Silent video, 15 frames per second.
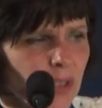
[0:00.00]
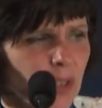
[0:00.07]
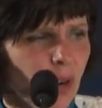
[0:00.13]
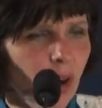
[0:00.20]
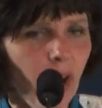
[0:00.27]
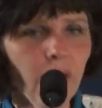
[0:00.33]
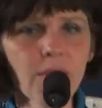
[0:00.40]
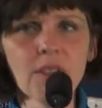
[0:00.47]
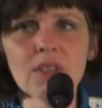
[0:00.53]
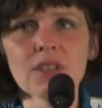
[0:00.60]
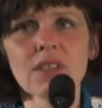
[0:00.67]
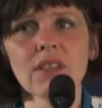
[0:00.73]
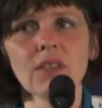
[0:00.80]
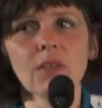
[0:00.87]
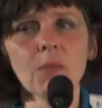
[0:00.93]
just so
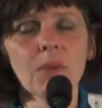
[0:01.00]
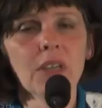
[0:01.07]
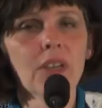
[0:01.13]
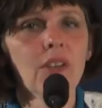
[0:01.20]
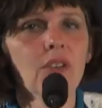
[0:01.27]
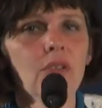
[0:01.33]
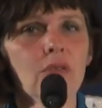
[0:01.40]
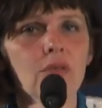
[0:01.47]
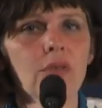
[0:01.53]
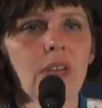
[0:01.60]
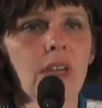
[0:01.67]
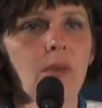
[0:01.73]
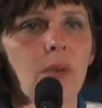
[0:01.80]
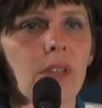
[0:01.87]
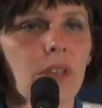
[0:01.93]
obvious that nobody knew
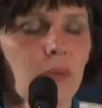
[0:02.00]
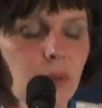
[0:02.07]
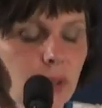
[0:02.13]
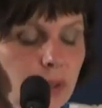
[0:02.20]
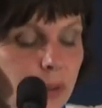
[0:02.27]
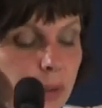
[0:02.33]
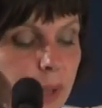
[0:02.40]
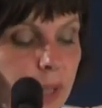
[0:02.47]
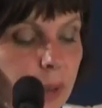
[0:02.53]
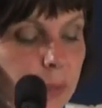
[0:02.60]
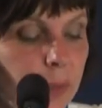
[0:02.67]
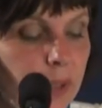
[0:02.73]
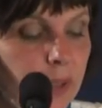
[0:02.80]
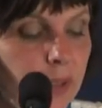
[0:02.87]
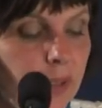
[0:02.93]
really what they were
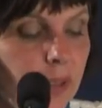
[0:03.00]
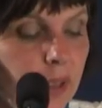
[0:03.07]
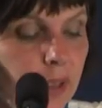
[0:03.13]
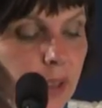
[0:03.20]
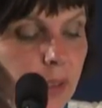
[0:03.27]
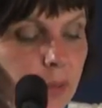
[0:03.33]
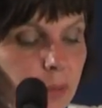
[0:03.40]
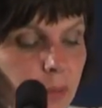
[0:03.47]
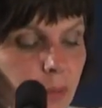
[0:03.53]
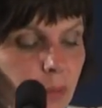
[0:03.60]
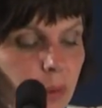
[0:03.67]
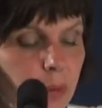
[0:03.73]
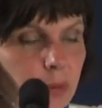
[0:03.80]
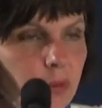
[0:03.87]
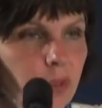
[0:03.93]
doing, but
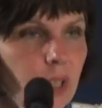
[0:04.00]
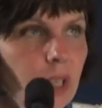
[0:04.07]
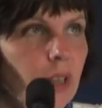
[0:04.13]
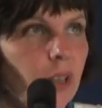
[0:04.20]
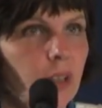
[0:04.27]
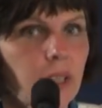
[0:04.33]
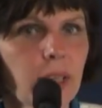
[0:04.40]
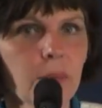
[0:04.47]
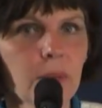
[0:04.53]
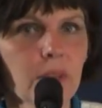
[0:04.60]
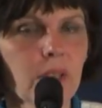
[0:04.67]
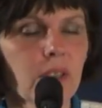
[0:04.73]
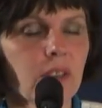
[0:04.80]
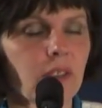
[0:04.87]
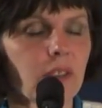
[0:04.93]
we were really lucky
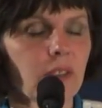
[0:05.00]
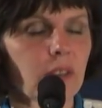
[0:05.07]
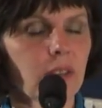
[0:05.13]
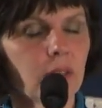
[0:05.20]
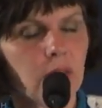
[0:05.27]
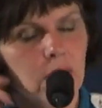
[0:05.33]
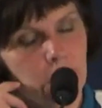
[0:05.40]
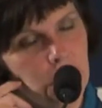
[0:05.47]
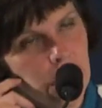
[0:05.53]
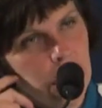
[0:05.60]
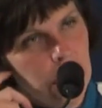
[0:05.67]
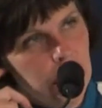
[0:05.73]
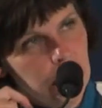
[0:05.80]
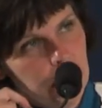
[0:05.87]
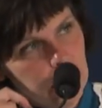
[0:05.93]
because
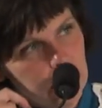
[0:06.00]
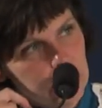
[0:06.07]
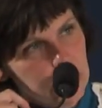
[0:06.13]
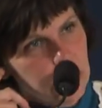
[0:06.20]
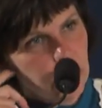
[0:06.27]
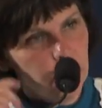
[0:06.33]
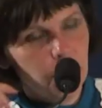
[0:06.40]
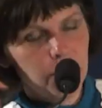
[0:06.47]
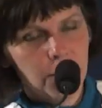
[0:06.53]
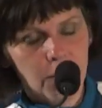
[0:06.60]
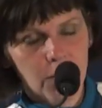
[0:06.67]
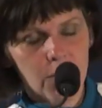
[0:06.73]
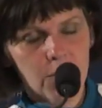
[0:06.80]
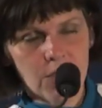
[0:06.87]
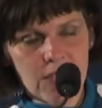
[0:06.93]
some of
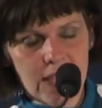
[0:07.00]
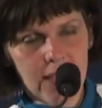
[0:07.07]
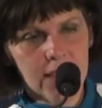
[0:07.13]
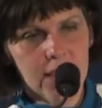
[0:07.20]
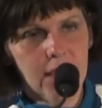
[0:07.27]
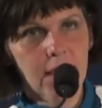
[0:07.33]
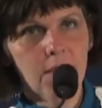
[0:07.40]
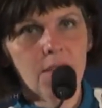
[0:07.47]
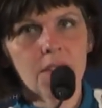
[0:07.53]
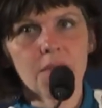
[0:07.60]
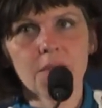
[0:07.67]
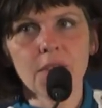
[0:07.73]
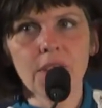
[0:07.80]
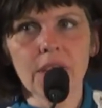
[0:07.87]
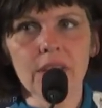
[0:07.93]
our
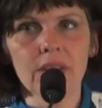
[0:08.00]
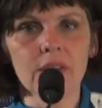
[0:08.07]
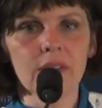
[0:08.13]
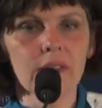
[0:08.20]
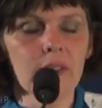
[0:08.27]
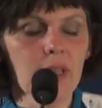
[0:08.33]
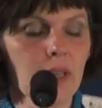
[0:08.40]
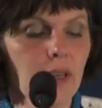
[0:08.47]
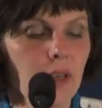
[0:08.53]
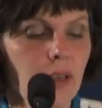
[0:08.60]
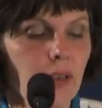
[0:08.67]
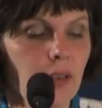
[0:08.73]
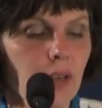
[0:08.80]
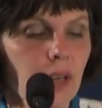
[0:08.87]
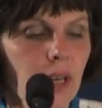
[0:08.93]
Scandinavian friends
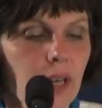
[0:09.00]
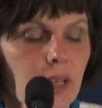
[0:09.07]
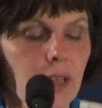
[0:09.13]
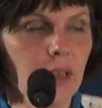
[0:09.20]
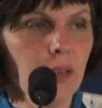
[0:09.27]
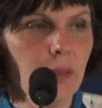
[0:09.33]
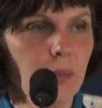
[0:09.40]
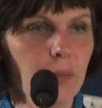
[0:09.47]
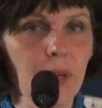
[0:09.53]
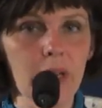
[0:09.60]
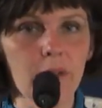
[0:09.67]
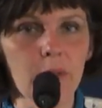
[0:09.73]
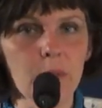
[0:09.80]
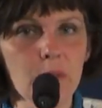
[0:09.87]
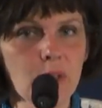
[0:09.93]
had a
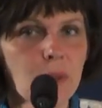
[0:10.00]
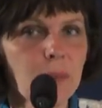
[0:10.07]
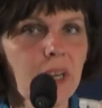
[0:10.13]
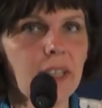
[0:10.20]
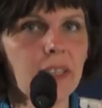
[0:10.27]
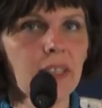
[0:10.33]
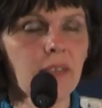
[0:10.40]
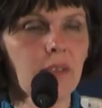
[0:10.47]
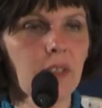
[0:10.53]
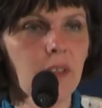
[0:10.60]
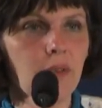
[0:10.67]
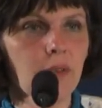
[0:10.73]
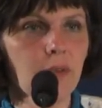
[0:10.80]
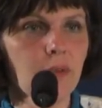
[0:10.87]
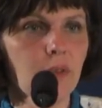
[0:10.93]
better perspective,
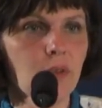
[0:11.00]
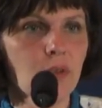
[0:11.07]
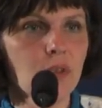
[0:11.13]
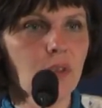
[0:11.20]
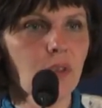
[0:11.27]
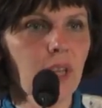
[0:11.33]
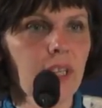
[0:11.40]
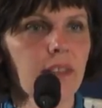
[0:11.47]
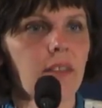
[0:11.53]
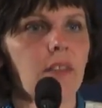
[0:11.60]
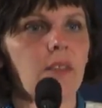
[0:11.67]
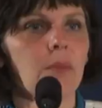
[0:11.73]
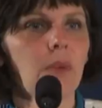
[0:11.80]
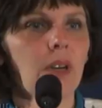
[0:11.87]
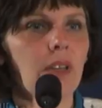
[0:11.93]
and they refused to lend
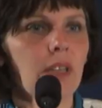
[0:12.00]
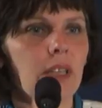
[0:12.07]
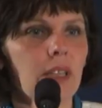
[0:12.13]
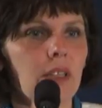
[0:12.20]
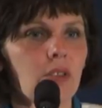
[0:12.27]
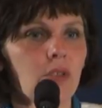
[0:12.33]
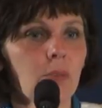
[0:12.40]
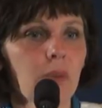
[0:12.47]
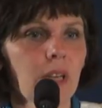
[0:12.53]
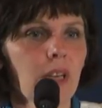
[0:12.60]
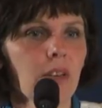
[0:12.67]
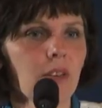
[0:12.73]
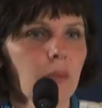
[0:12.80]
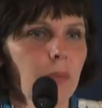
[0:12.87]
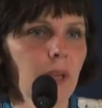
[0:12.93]
us money to
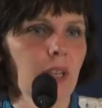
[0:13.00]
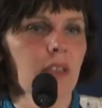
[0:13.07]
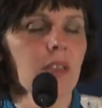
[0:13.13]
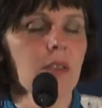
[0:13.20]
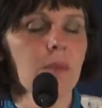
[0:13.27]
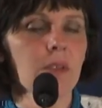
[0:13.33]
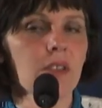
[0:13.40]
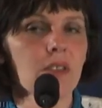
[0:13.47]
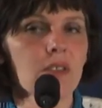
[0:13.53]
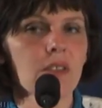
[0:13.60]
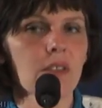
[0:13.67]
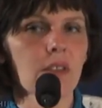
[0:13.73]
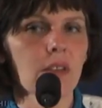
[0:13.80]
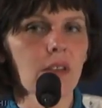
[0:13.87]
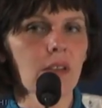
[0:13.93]
bail out the banks, because
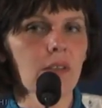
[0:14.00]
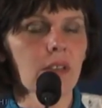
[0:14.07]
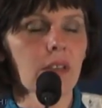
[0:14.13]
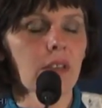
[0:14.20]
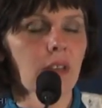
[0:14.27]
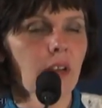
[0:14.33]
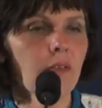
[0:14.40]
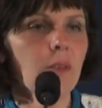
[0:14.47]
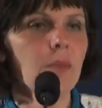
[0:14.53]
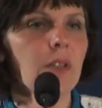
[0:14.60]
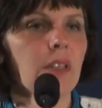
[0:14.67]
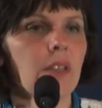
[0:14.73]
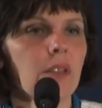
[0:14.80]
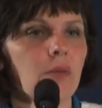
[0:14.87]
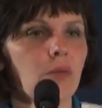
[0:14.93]
the
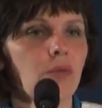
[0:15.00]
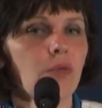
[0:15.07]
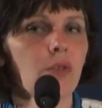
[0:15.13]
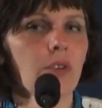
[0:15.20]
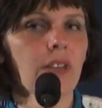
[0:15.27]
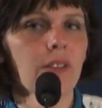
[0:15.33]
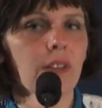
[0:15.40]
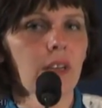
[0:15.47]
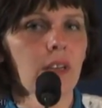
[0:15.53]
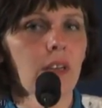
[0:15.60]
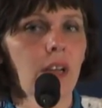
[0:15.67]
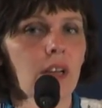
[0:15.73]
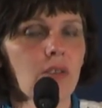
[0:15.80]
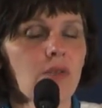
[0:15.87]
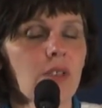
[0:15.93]
government that was ruling
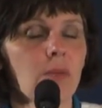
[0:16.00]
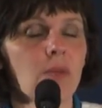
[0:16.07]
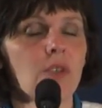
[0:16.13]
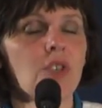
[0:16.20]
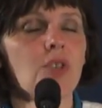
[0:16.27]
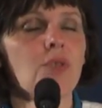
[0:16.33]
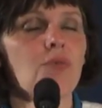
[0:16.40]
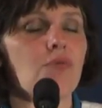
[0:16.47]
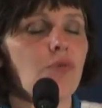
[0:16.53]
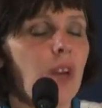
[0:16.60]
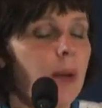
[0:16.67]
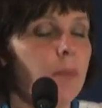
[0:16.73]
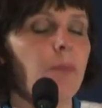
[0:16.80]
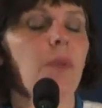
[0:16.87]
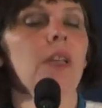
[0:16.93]
then actually was
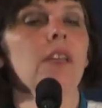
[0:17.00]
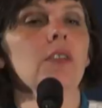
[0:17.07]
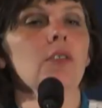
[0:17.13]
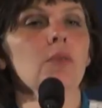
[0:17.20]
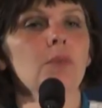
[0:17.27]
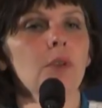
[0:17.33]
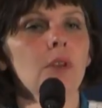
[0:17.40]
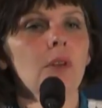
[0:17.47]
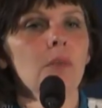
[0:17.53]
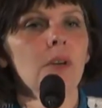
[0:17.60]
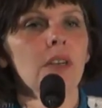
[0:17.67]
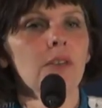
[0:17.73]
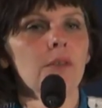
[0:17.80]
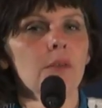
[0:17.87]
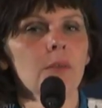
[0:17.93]
scrambling to borrow
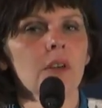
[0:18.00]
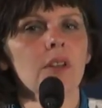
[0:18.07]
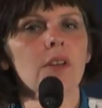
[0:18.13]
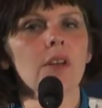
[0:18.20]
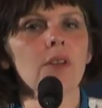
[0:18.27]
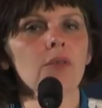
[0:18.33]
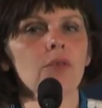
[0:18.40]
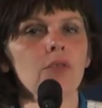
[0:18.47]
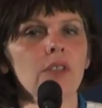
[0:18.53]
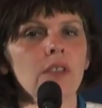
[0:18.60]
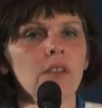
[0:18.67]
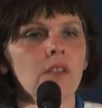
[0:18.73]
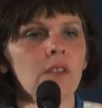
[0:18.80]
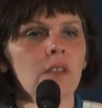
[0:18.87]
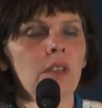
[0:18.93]
money from other
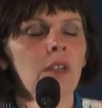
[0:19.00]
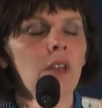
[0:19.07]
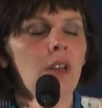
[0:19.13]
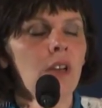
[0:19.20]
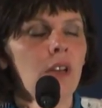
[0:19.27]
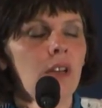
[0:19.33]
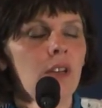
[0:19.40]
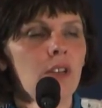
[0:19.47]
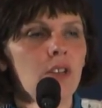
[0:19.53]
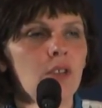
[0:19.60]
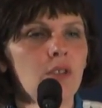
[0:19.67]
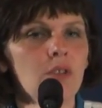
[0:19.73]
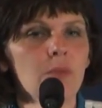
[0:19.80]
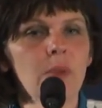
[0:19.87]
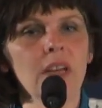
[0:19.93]
countries
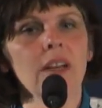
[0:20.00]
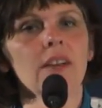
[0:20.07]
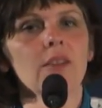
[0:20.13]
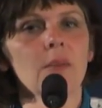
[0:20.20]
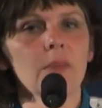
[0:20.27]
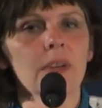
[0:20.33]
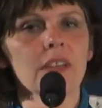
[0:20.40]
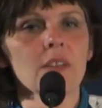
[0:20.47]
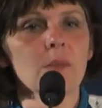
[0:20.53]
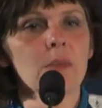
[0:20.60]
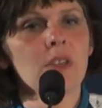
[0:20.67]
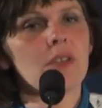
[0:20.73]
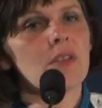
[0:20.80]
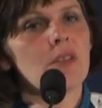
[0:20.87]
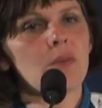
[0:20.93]
to bail out the banks
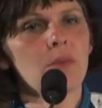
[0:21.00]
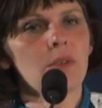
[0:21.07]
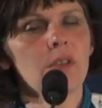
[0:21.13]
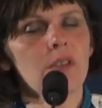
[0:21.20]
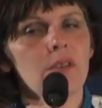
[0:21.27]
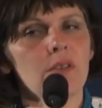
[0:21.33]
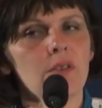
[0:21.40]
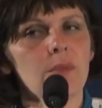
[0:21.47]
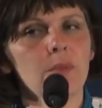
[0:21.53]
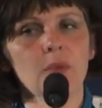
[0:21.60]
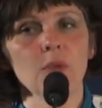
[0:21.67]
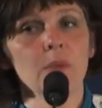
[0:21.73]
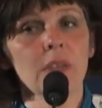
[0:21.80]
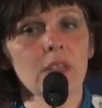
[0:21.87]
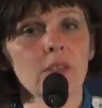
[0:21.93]
because they were
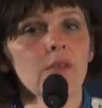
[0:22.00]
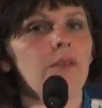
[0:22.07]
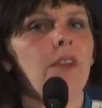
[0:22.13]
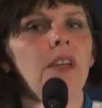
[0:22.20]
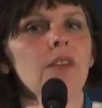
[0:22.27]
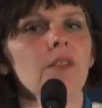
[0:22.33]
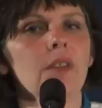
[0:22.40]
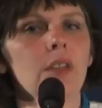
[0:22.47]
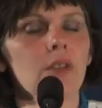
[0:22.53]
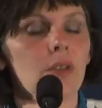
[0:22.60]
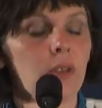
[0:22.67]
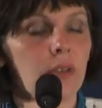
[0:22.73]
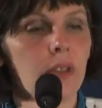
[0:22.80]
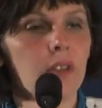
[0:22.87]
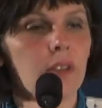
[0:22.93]
too big to fail, they
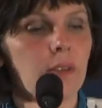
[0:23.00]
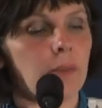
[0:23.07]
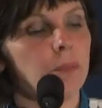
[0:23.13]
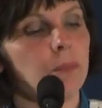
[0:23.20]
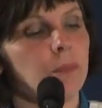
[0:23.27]
told us.